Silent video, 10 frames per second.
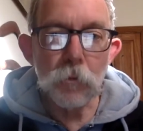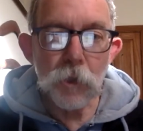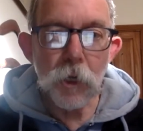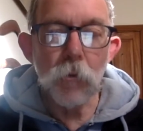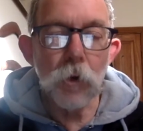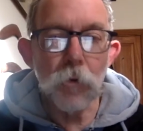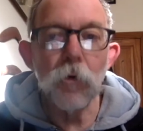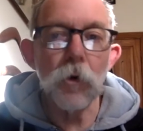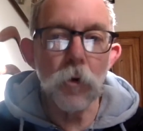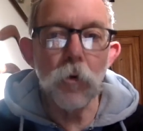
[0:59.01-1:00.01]
seeing what you
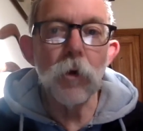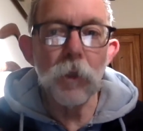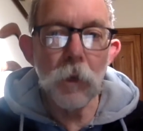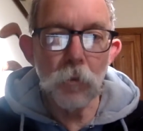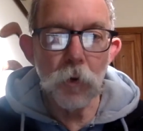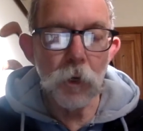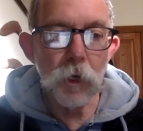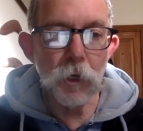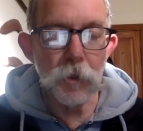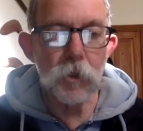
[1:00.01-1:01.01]
record, and then putting it
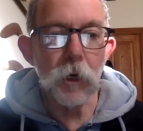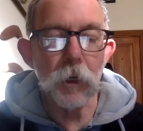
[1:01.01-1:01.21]
in a straight